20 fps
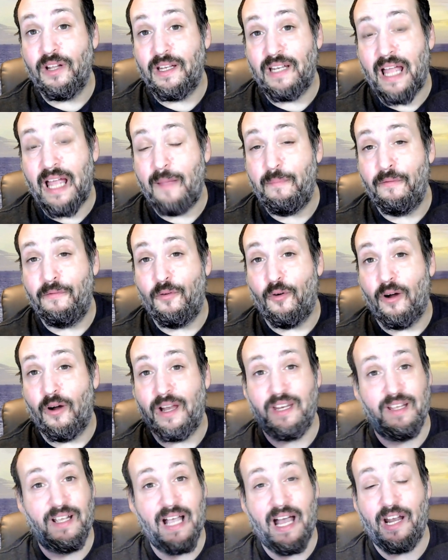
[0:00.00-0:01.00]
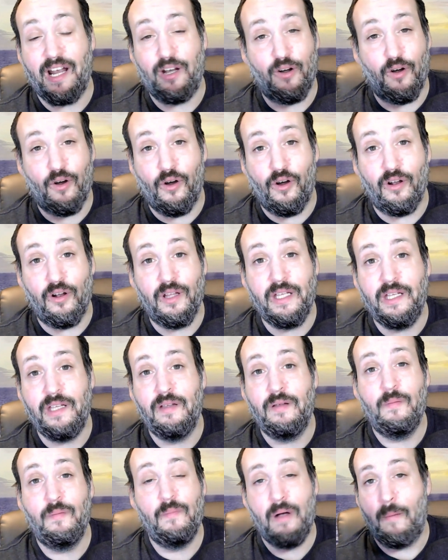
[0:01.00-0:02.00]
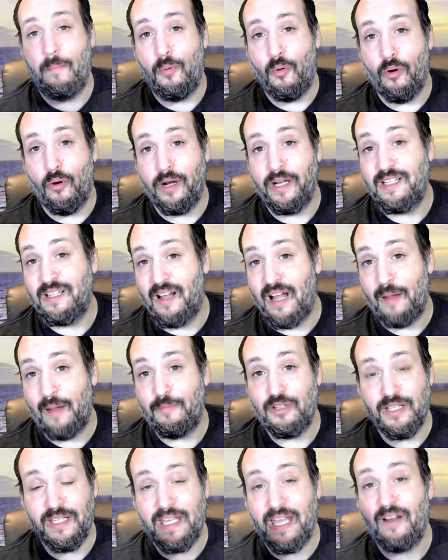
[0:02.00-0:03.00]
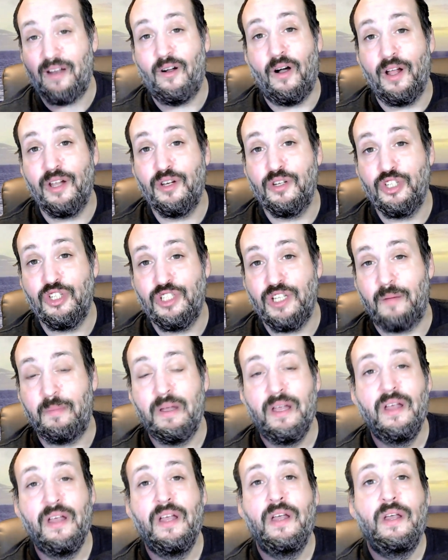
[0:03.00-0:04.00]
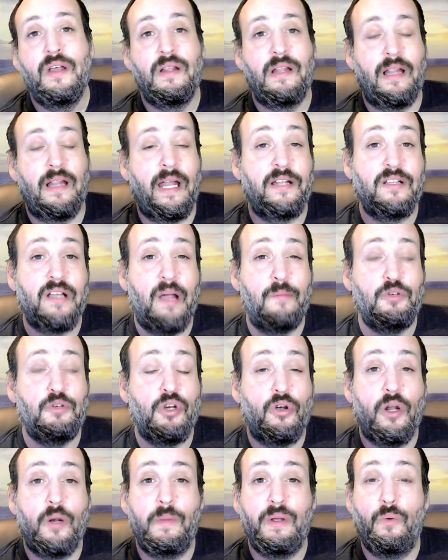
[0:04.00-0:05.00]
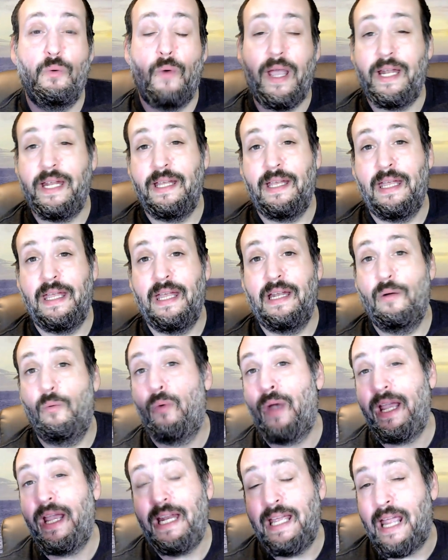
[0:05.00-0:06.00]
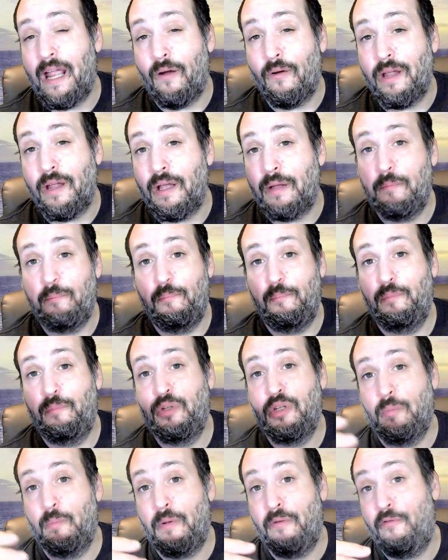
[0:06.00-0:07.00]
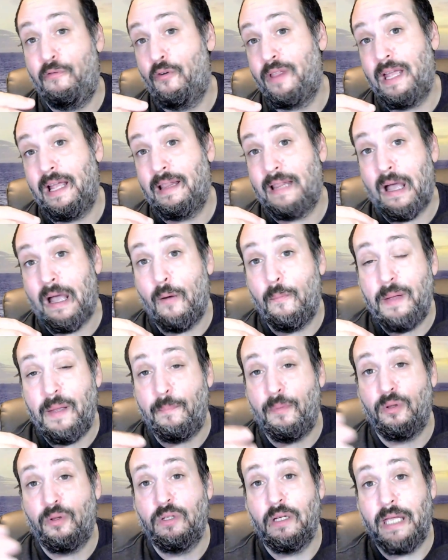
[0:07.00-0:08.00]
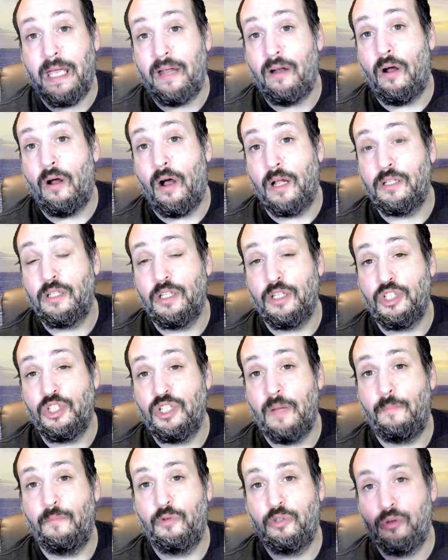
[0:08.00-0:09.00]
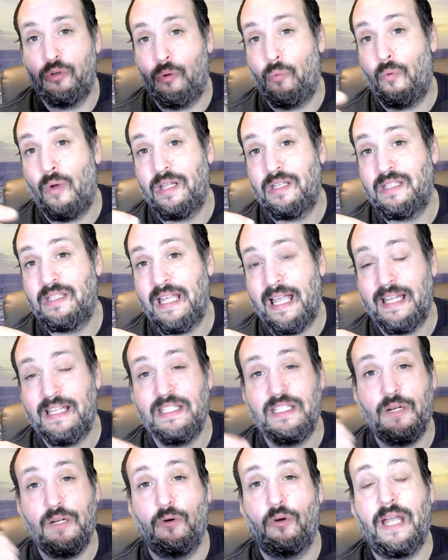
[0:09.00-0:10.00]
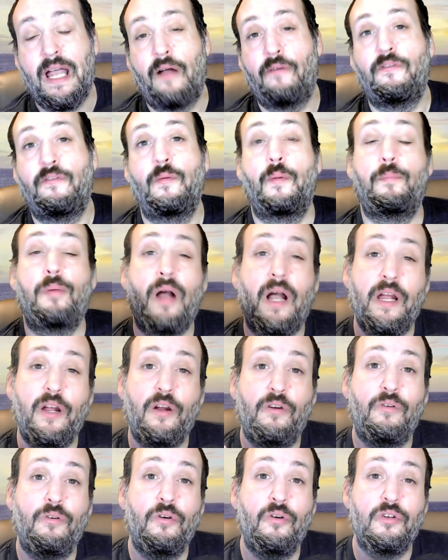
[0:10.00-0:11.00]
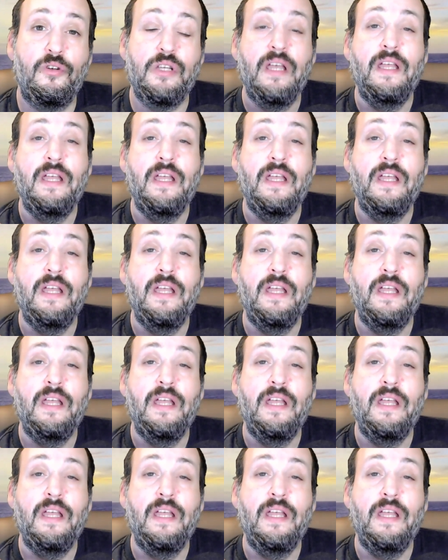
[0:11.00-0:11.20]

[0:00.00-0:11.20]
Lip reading: night before and you got an early boarding time to get on your ship, a lot of times you're going to be waiting in a waiting area before they allow people to get onto the ship. So once they get zero count from the prior cruise,